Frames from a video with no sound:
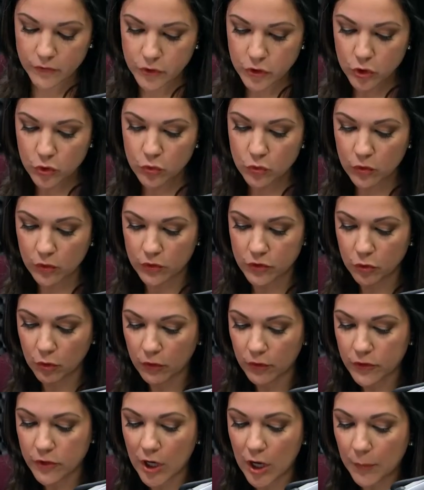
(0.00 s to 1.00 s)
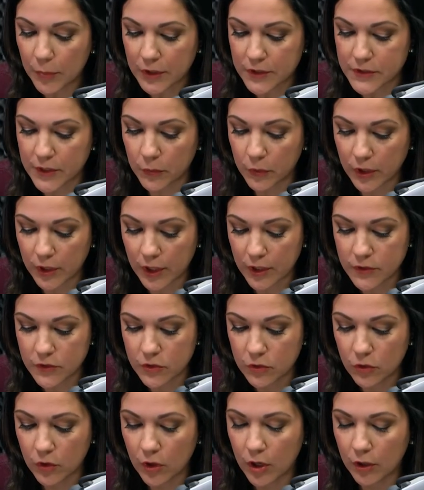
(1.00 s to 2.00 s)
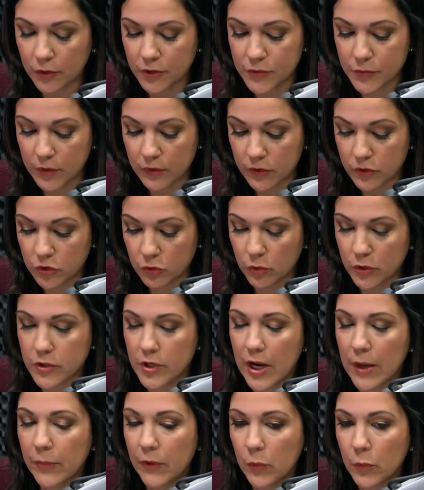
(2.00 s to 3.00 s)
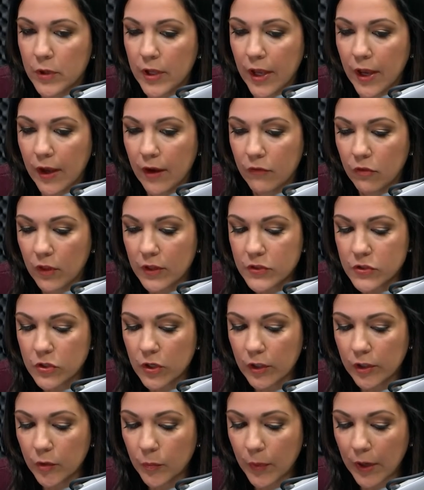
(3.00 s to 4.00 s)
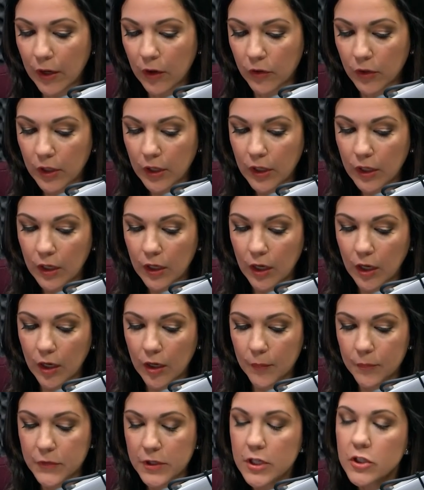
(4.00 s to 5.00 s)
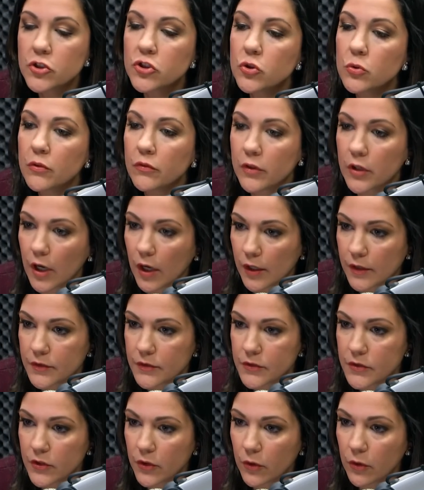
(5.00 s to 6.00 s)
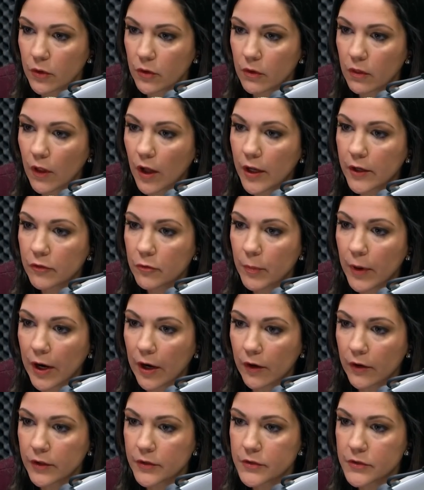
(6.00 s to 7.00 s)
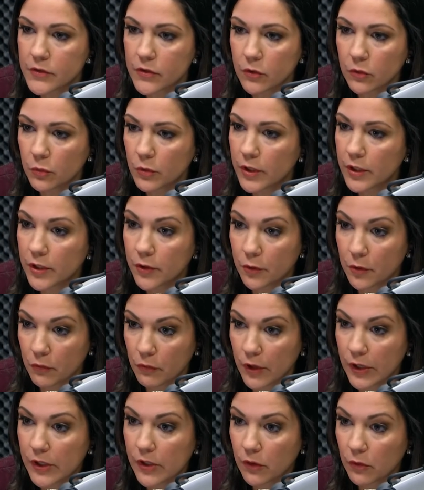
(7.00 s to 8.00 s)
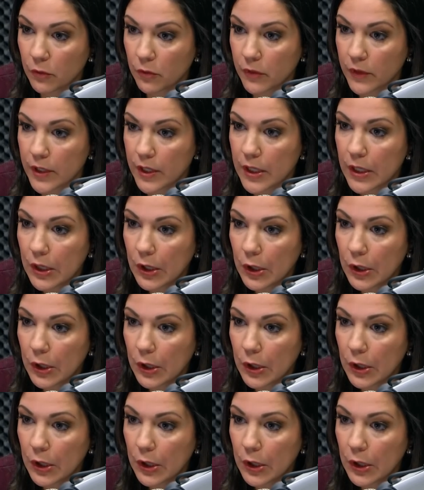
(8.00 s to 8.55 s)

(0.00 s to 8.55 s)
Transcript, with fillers: two two other topics I want to get to, Congressman. The short time that we have, let's talk about um, the issue of guns. There are a lot of parents we hear it regularly